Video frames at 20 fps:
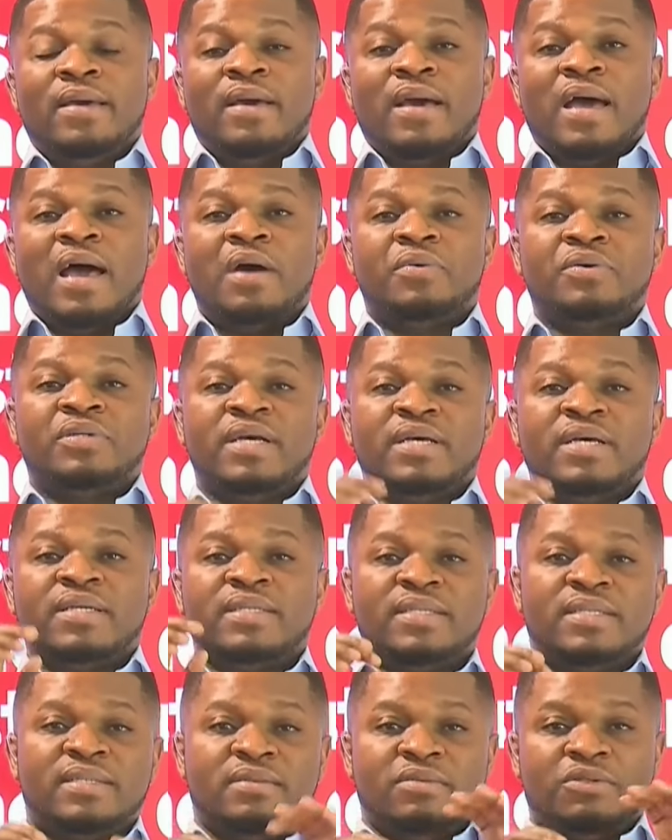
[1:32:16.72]
I will
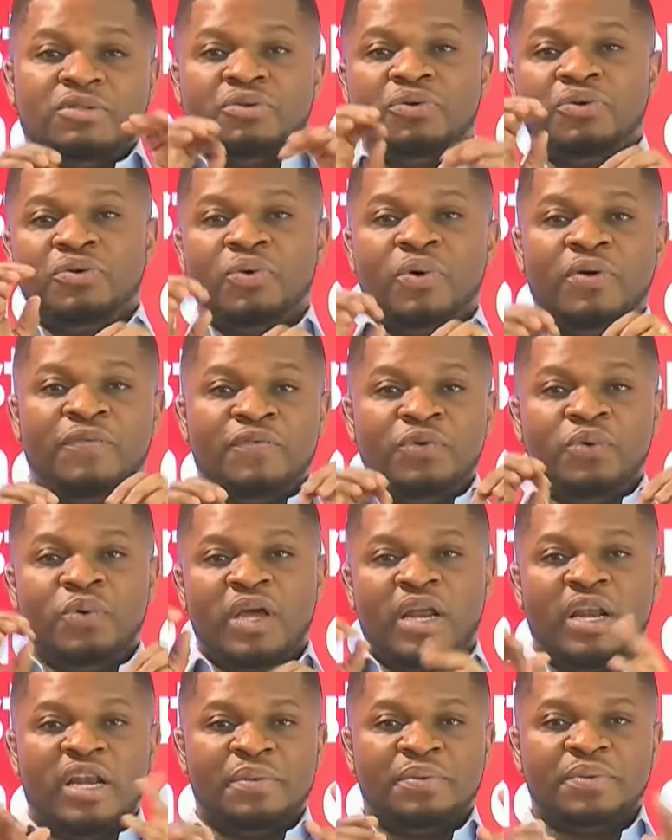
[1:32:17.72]
just show you a few
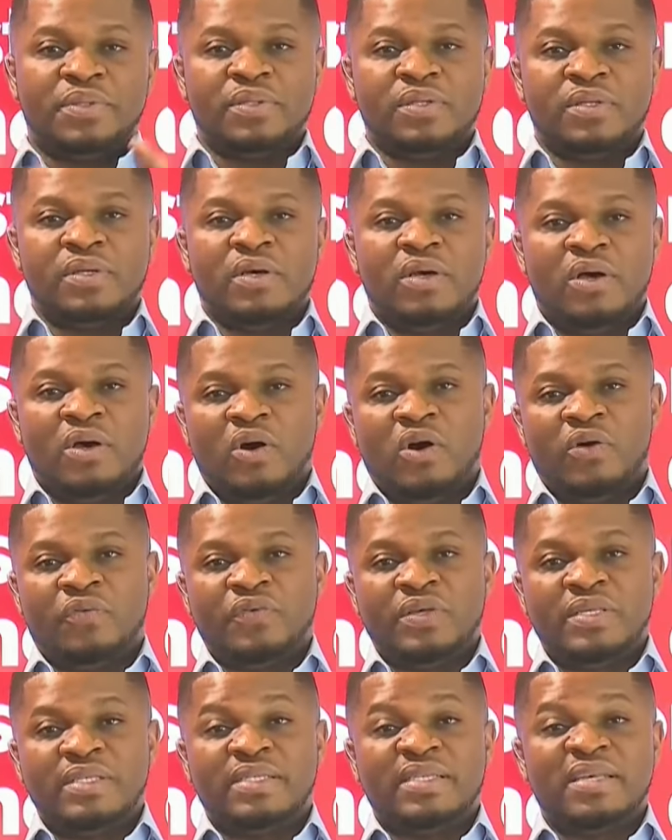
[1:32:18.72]
clips of
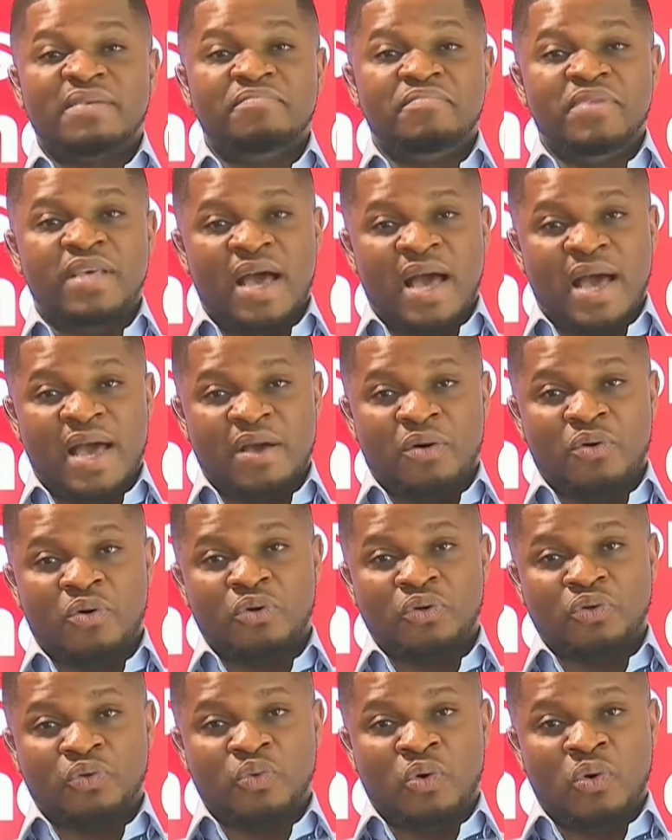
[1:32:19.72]
Nsembia, a
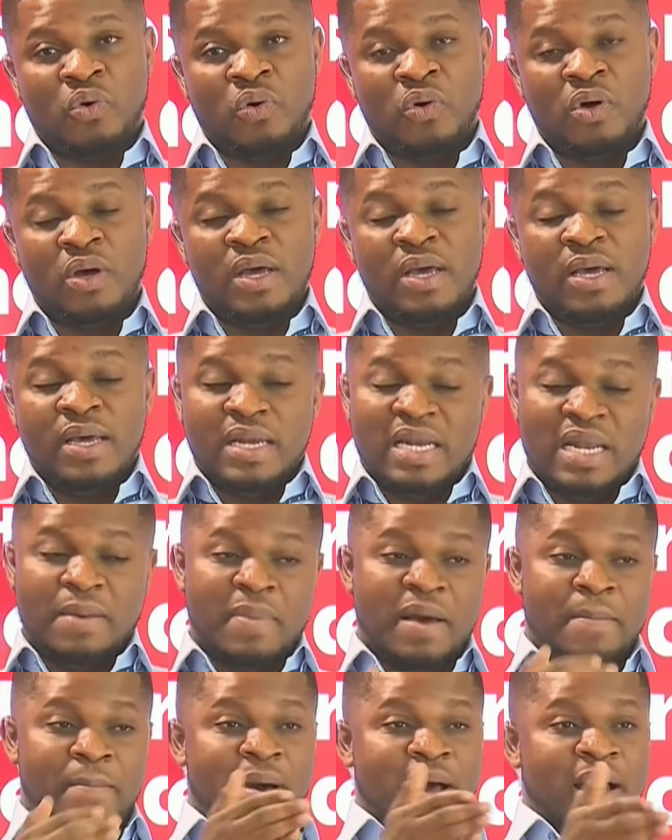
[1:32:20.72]
course woho.
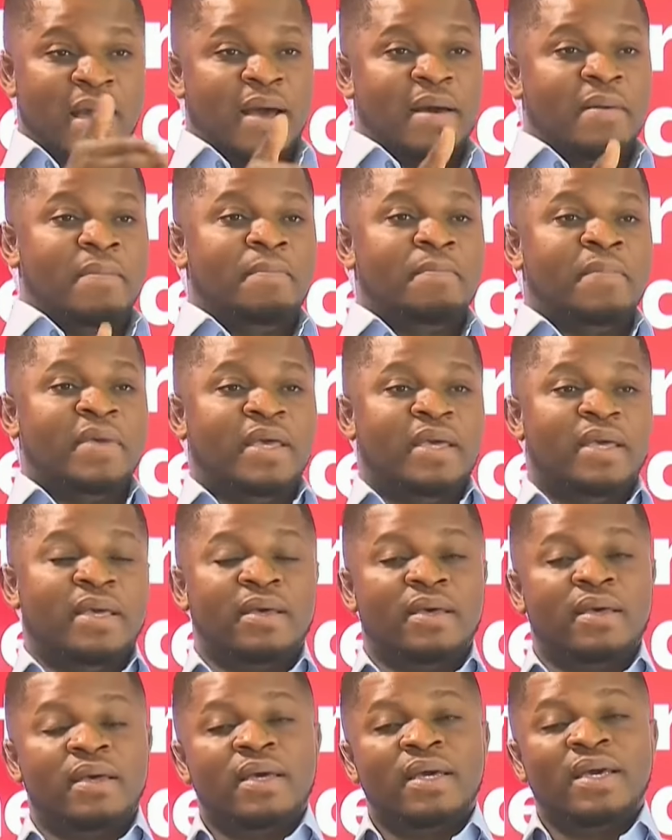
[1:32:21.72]
Namaba me
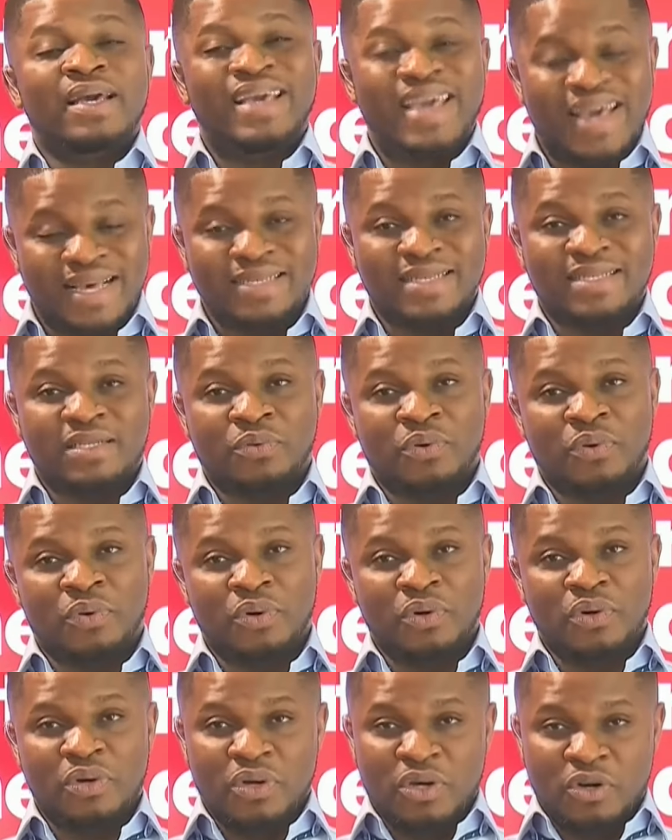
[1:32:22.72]
guest ho.
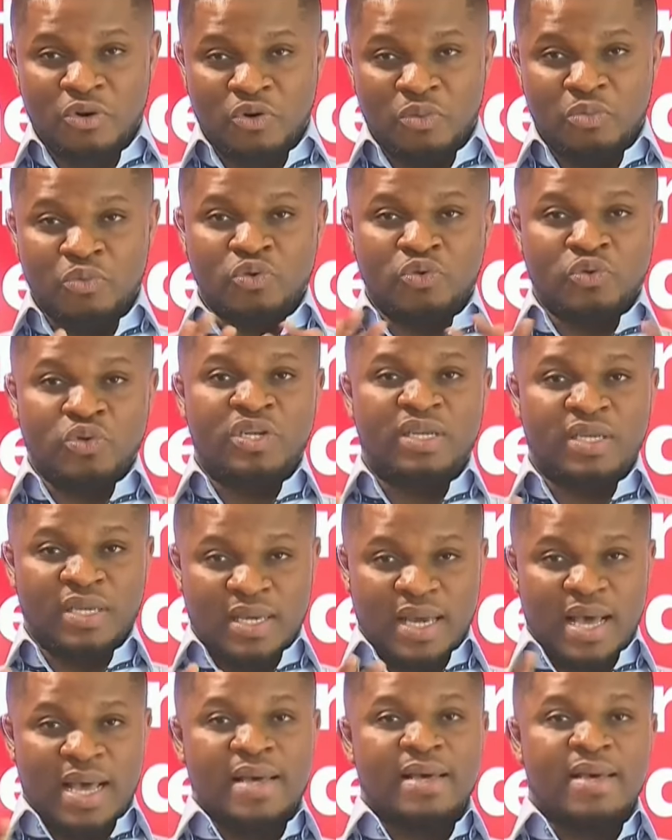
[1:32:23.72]
No more so day.
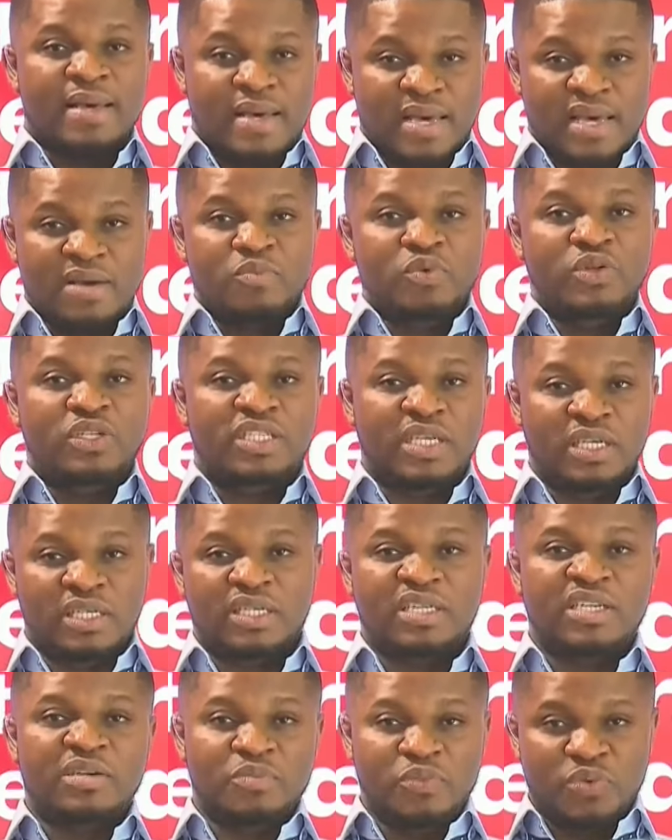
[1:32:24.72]
A moon
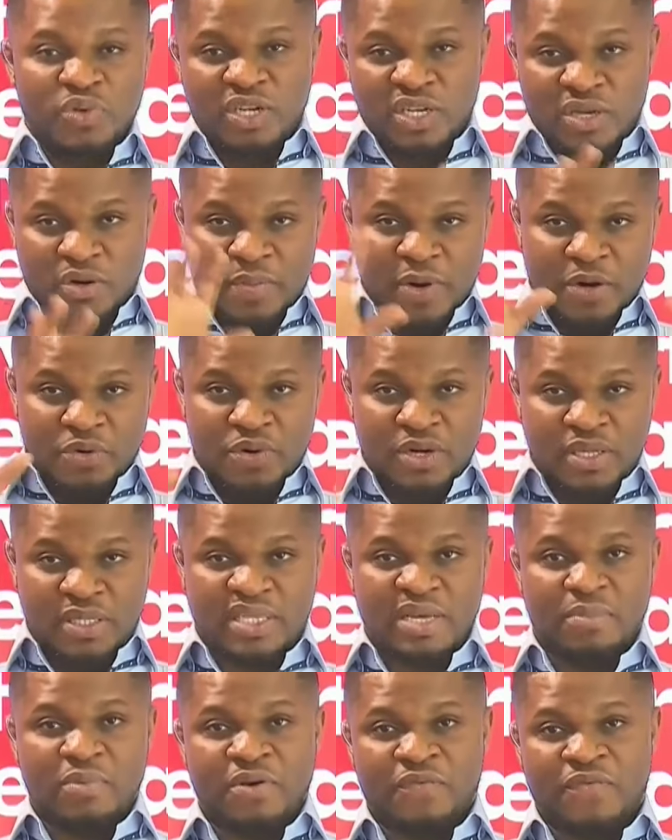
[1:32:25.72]
church, the moon, or Manu de
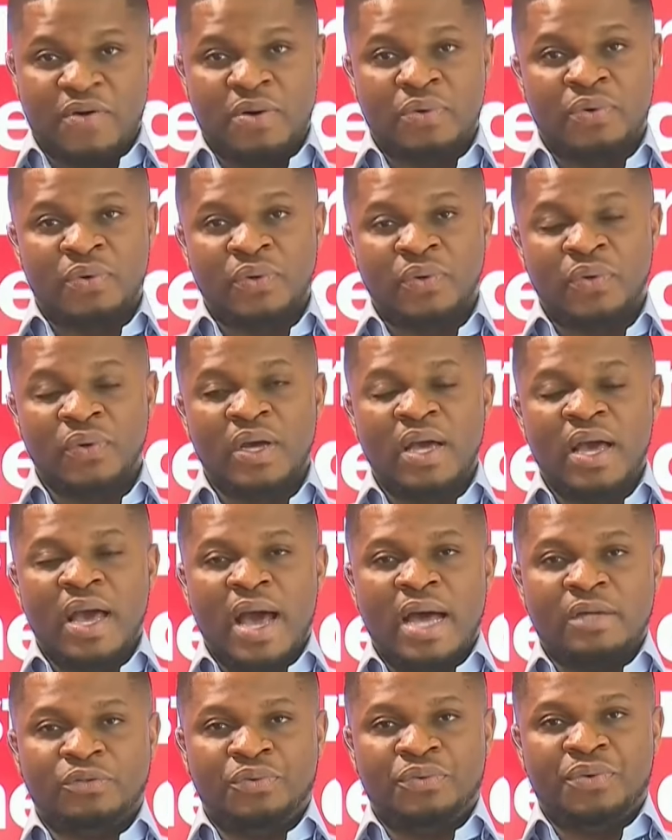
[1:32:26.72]
Samuel Fahono,
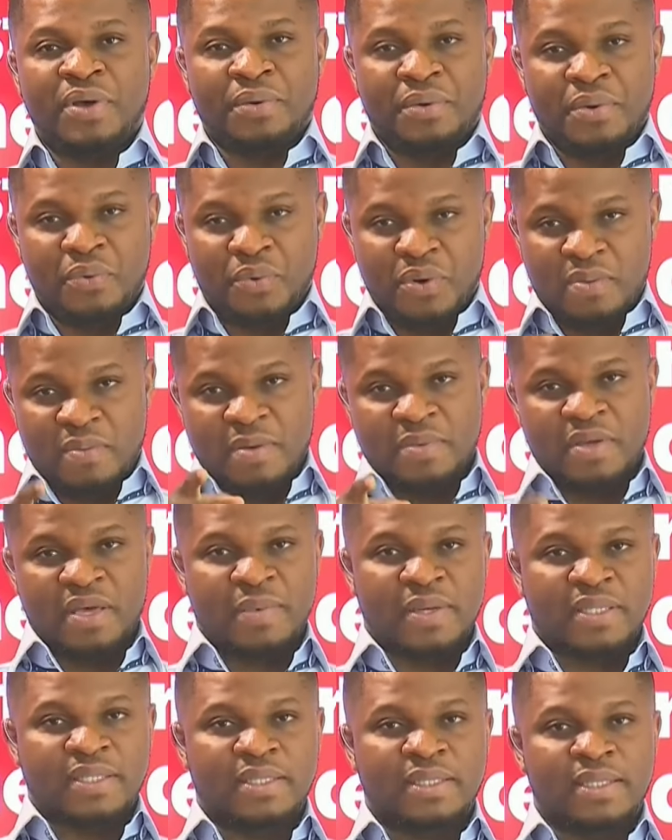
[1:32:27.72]
at to Jackie Way, Mammy
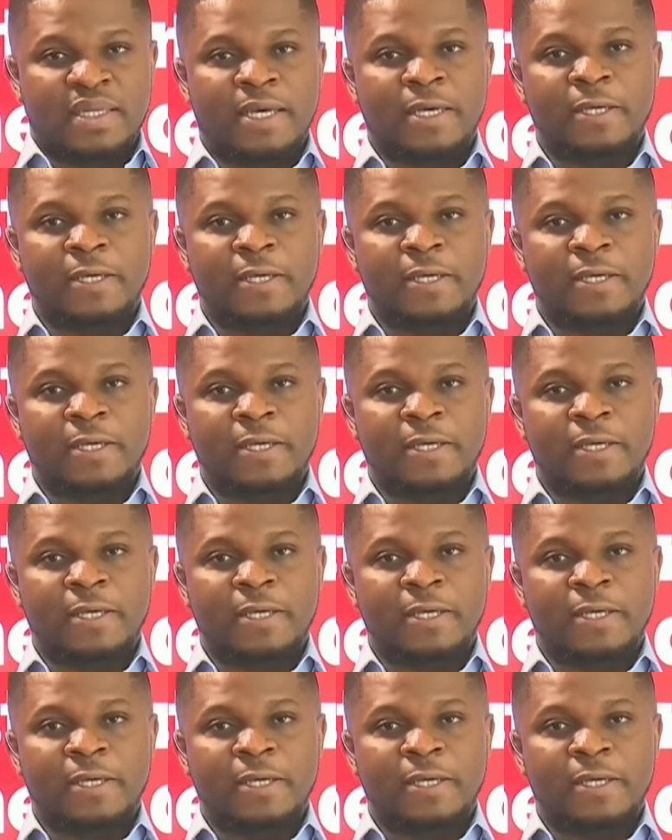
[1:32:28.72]
Abassi.